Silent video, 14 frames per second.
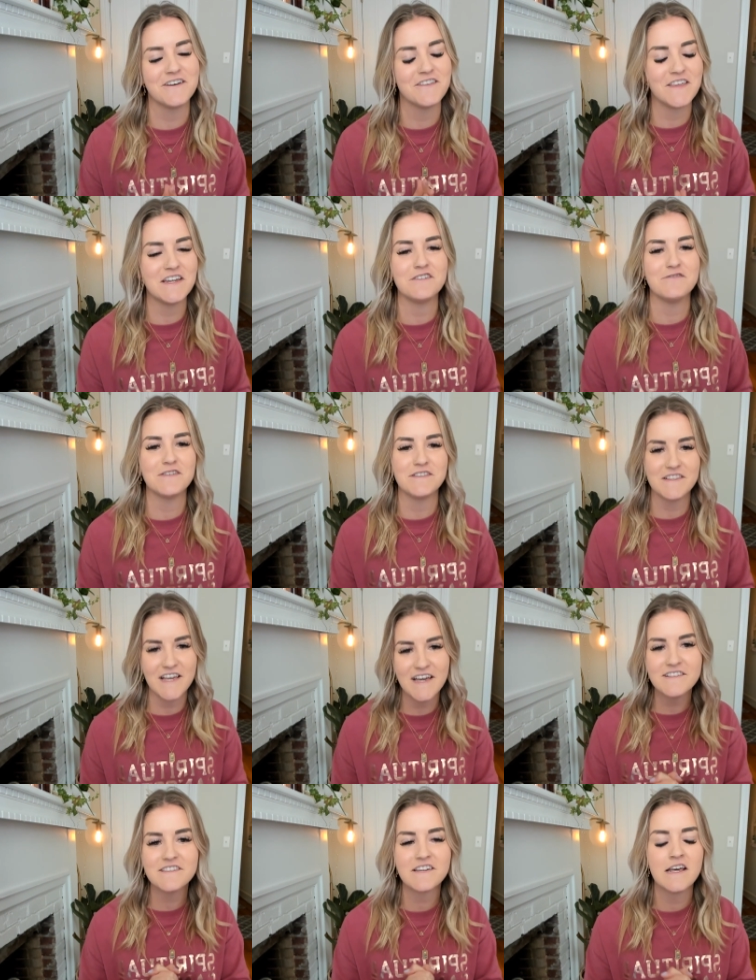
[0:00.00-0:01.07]
they do
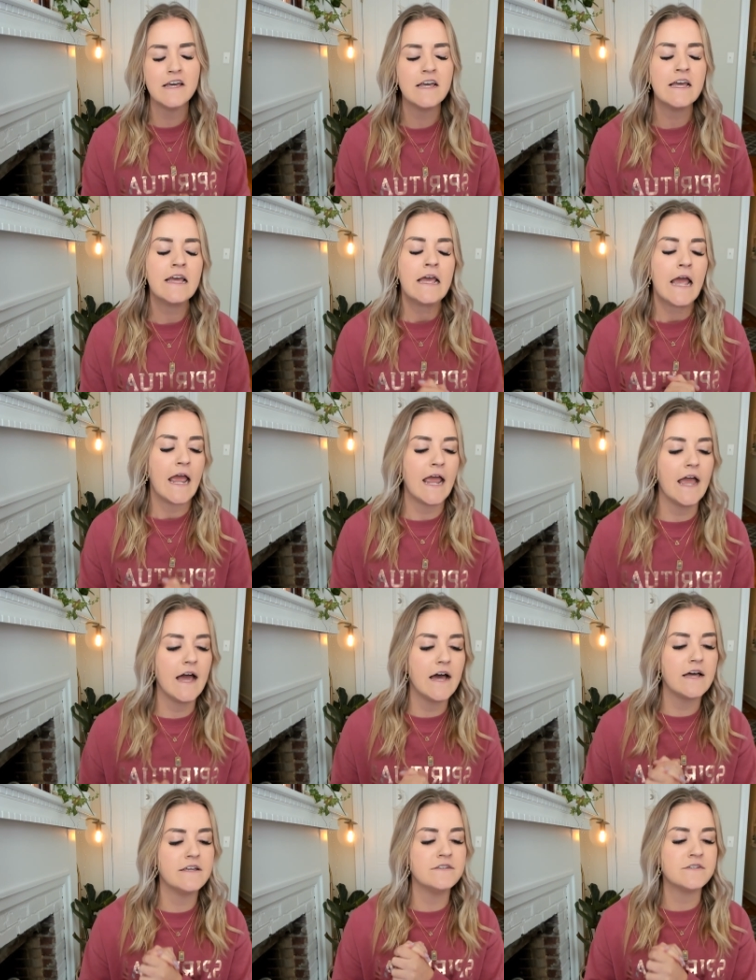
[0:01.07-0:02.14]
exist.
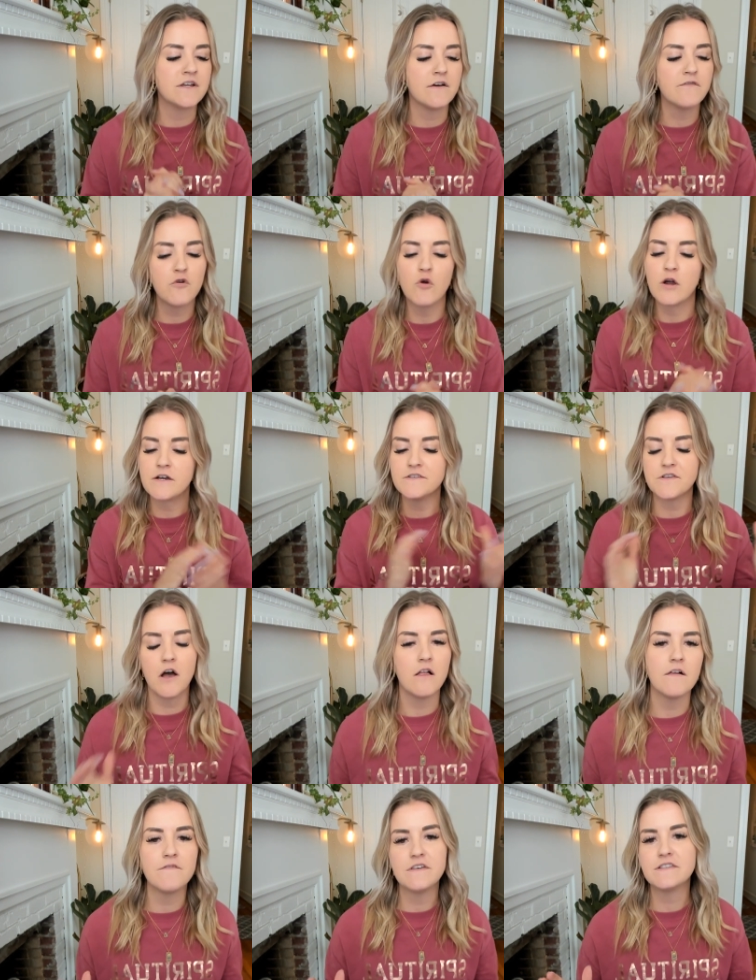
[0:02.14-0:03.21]
And of course, all
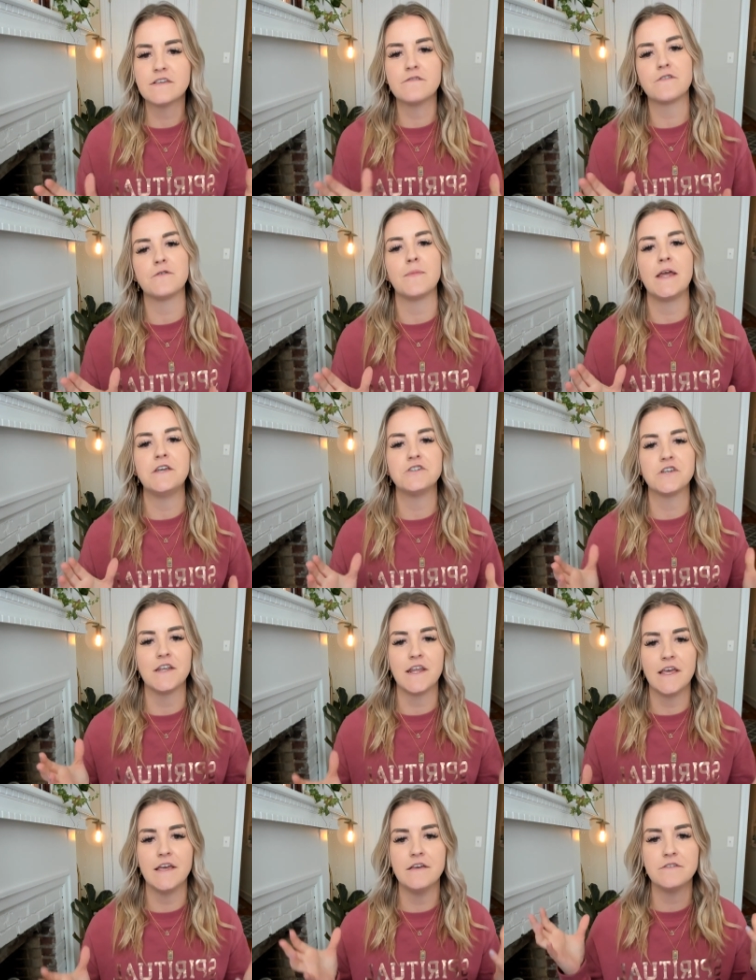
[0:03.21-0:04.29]
of this information
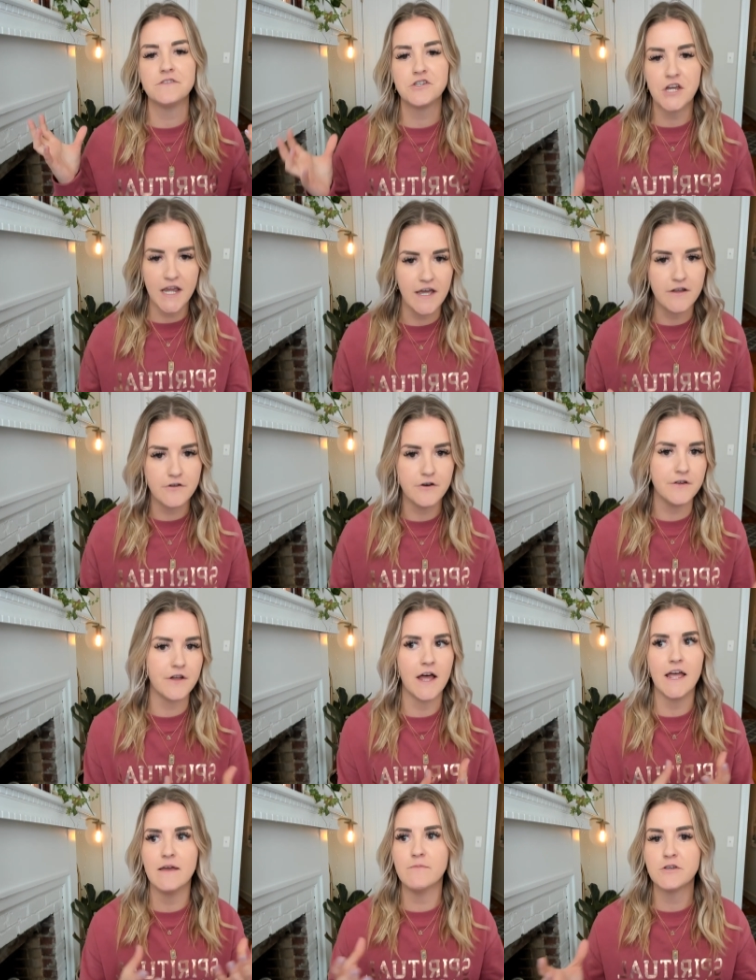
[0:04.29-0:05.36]
is channeled.
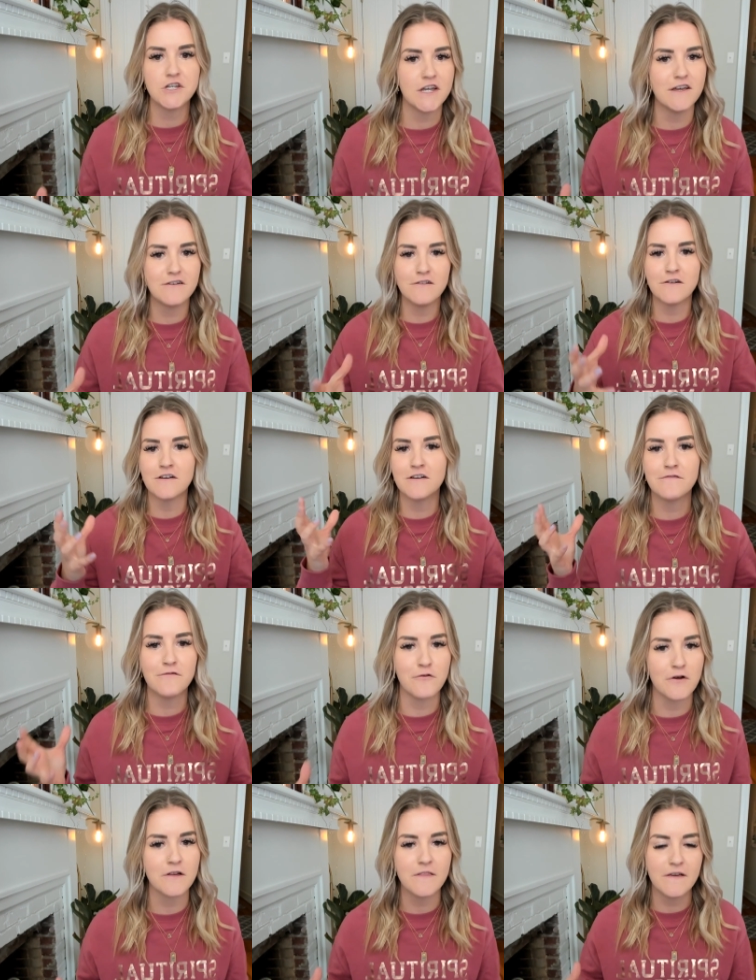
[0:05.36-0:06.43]
I am a channeler
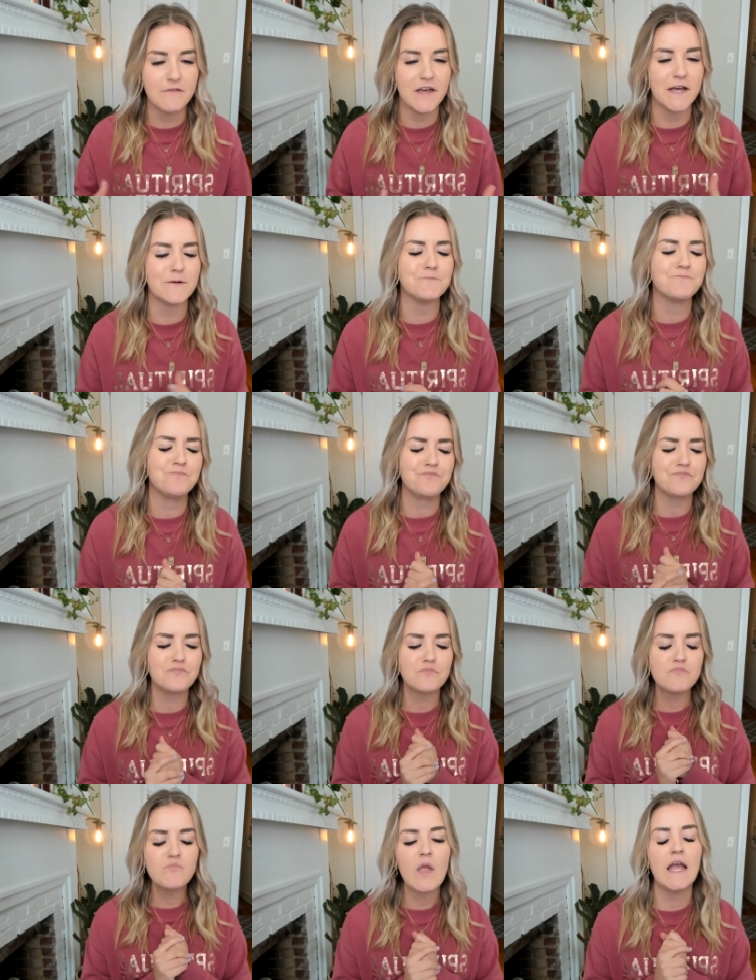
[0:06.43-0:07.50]
for a living.
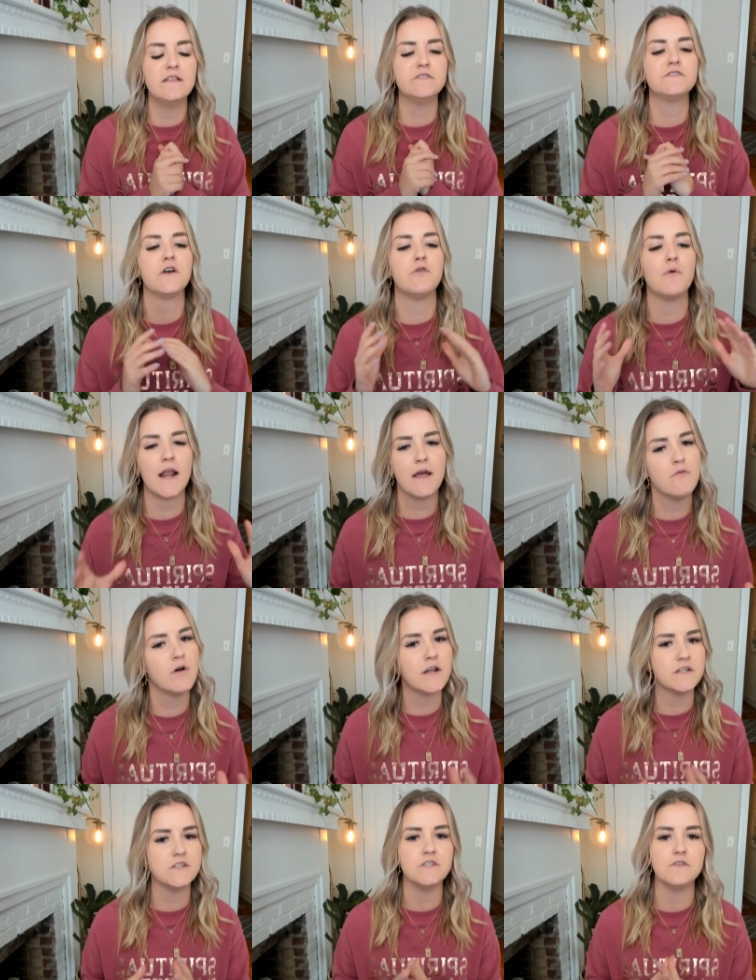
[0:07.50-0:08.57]
And so, what I
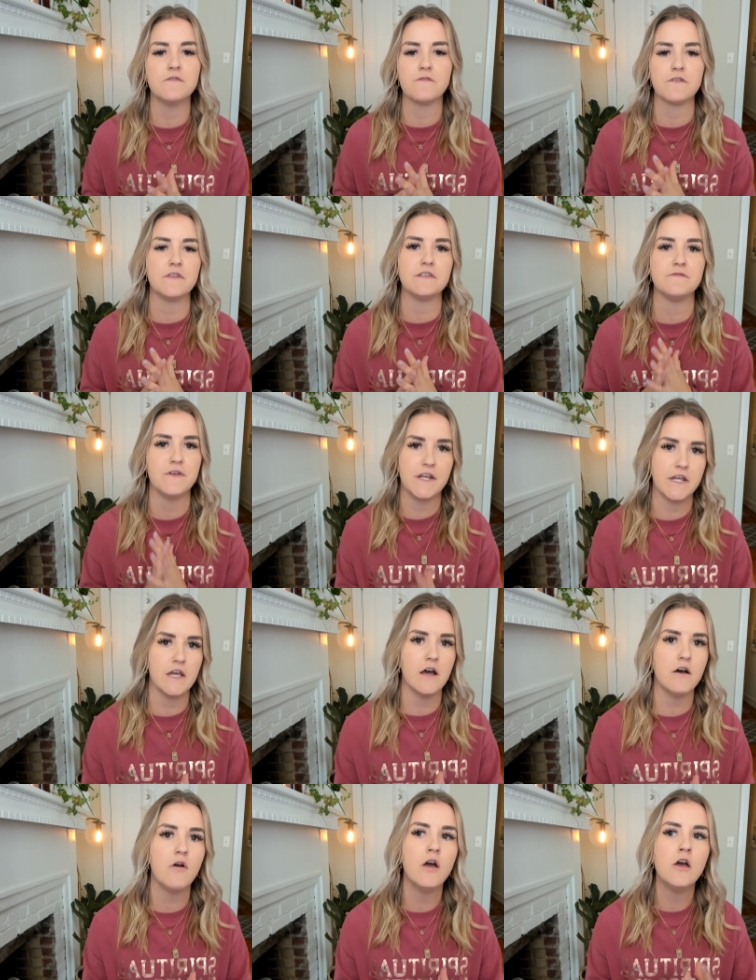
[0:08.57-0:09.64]
wanted to do for this
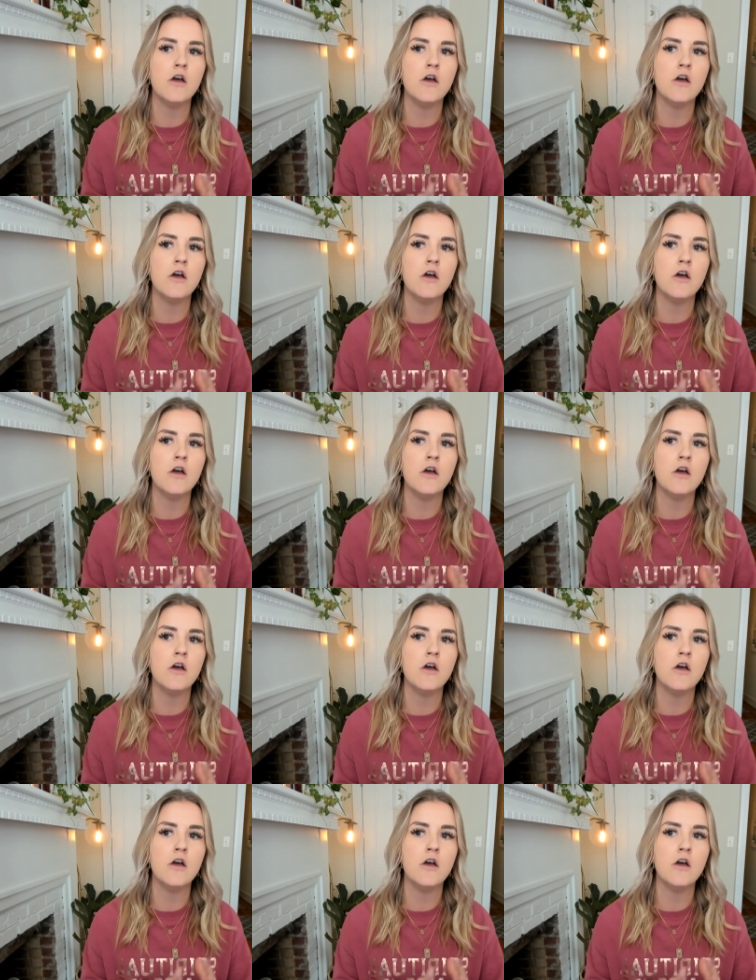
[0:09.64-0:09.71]
video